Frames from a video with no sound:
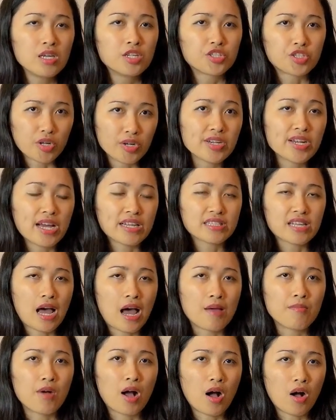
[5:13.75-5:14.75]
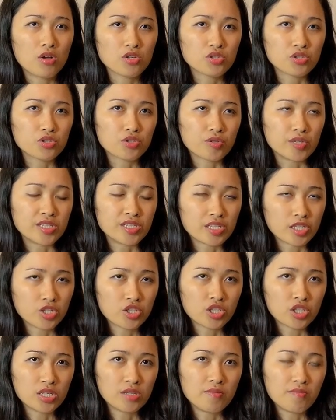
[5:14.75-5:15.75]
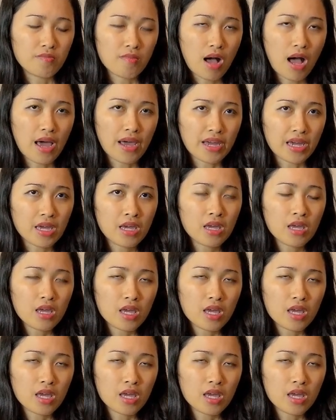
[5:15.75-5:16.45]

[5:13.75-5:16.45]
During that time, I also transitioned my